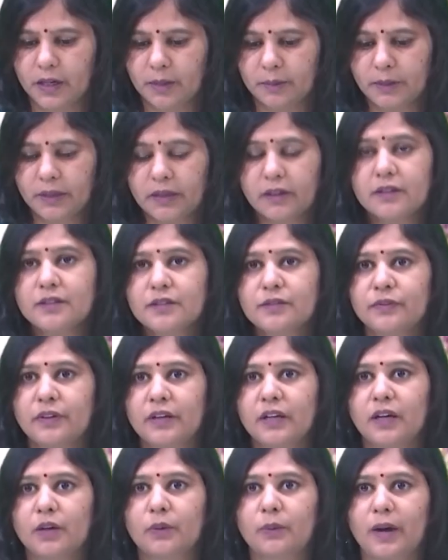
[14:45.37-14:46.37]
because
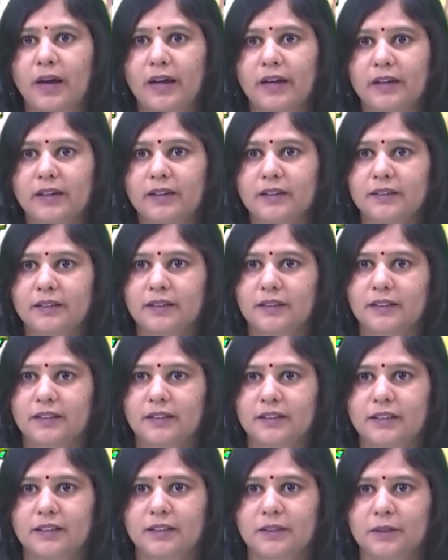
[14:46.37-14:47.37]
we
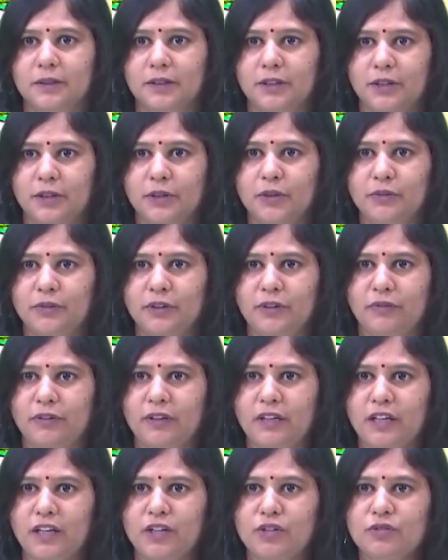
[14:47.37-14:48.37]
require
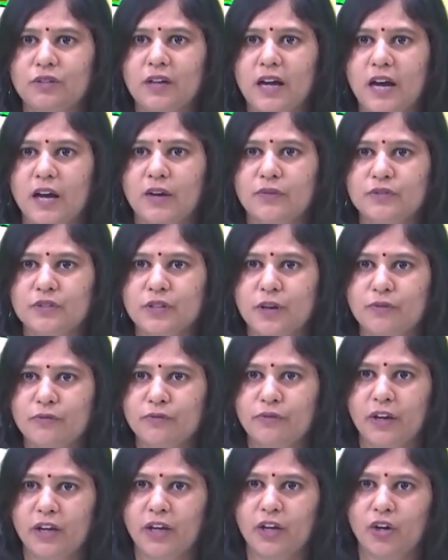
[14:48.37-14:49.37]
we need to have some
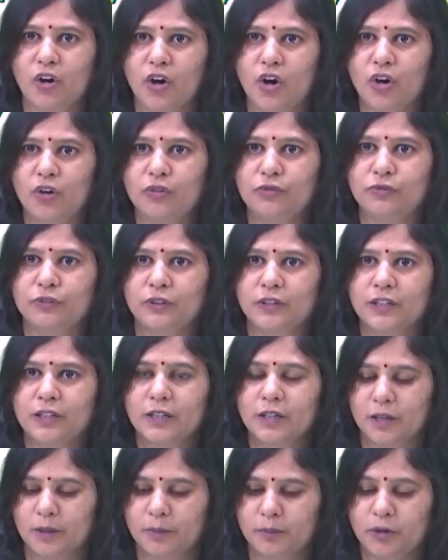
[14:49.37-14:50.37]
way of
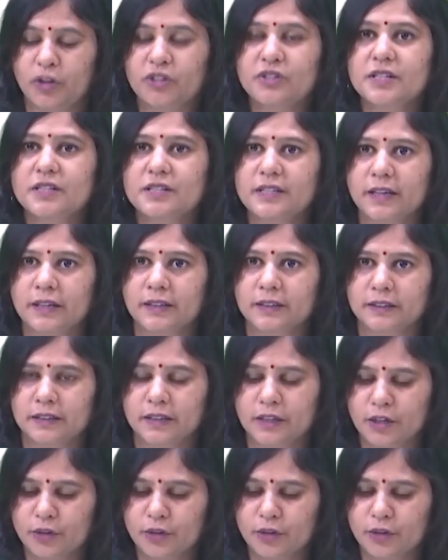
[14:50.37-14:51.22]
processing.